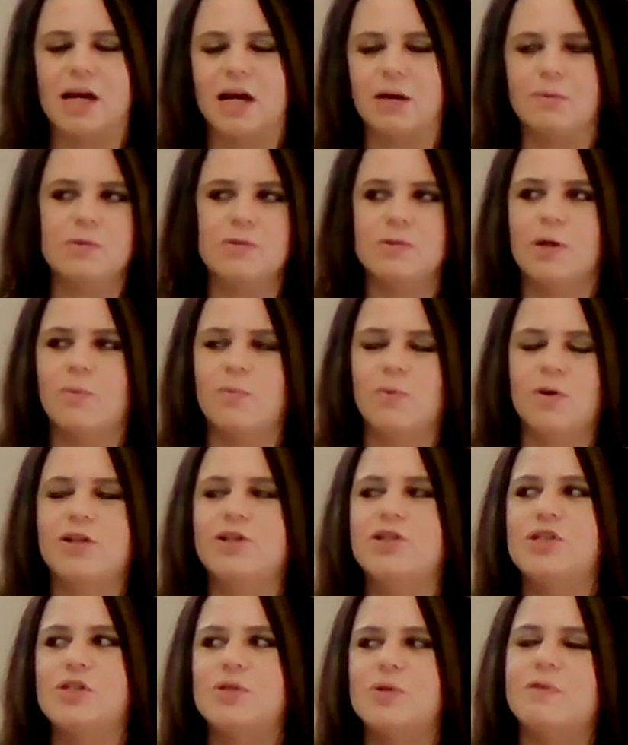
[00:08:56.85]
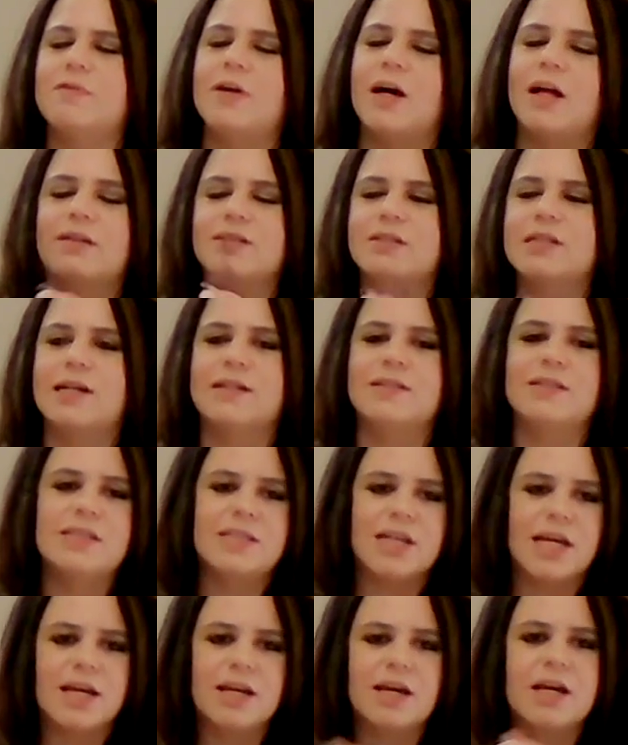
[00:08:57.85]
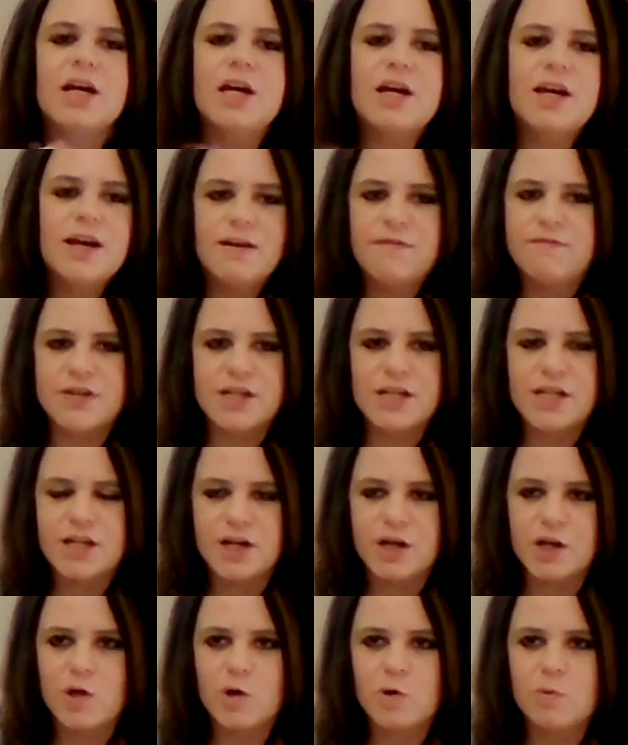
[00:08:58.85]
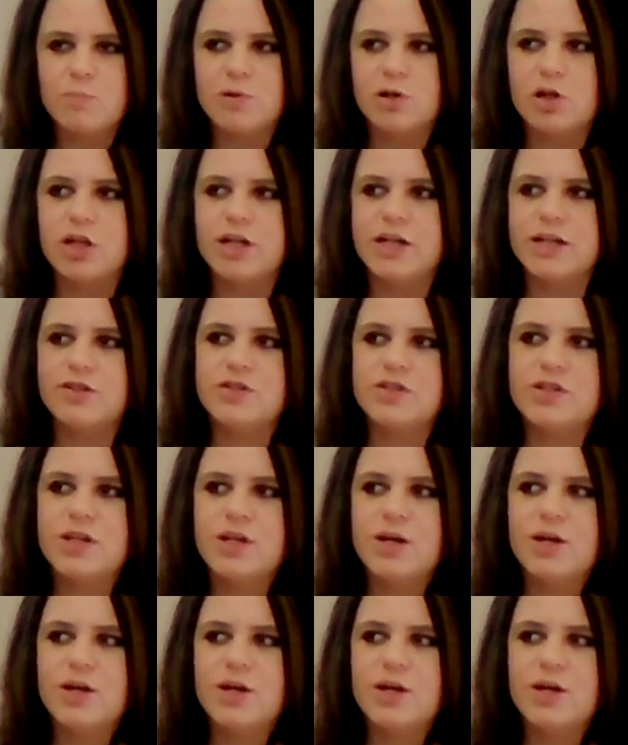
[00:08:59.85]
I wanted to do a Valentine's Day video, but